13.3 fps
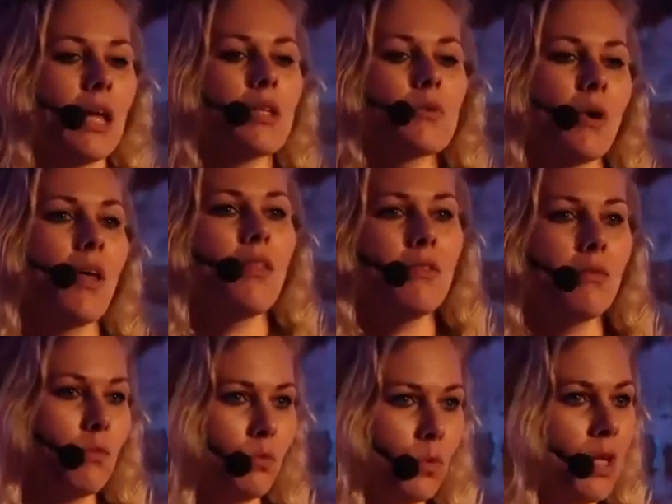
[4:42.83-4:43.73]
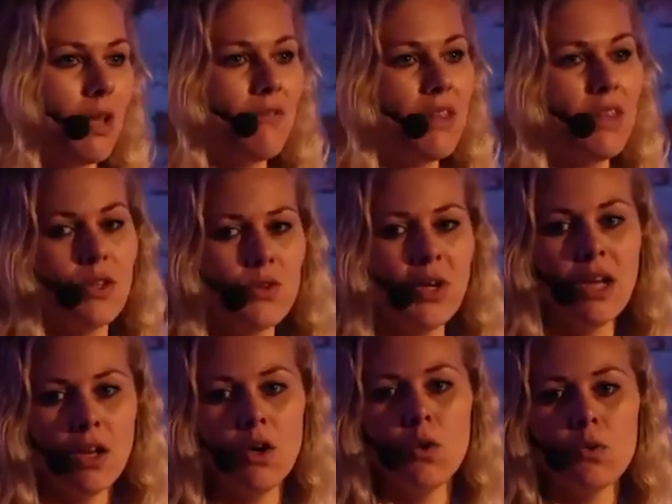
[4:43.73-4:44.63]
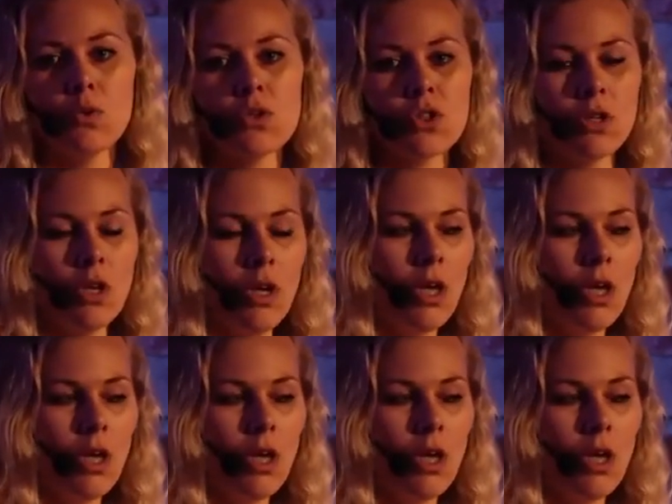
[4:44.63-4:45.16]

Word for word: else while whatever they're doing loads.